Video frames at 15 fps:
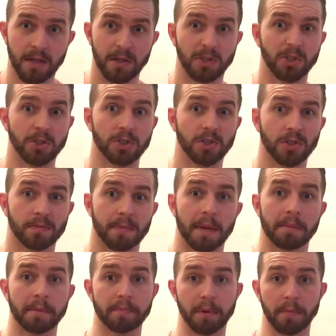you should just
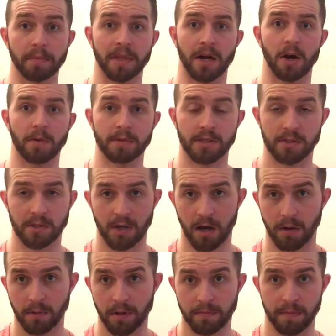maybe bump that up to
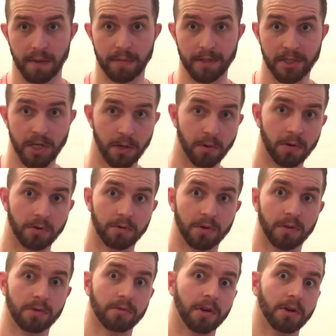start with, maybe
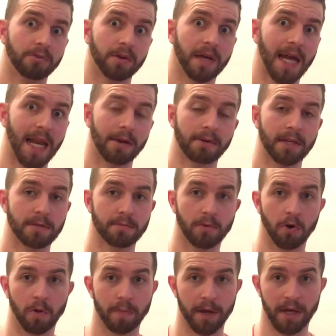200, 300 calories
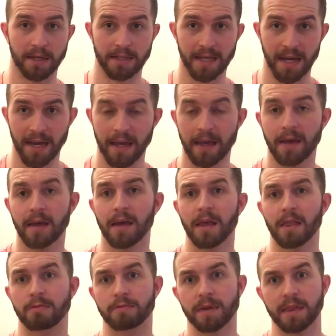more per day,
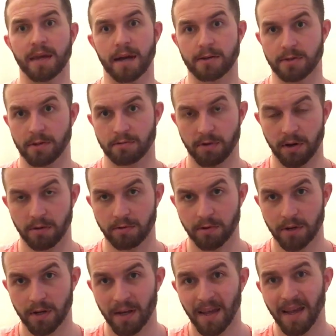
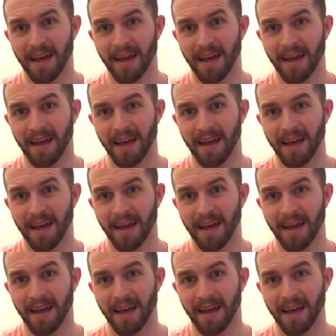3,300,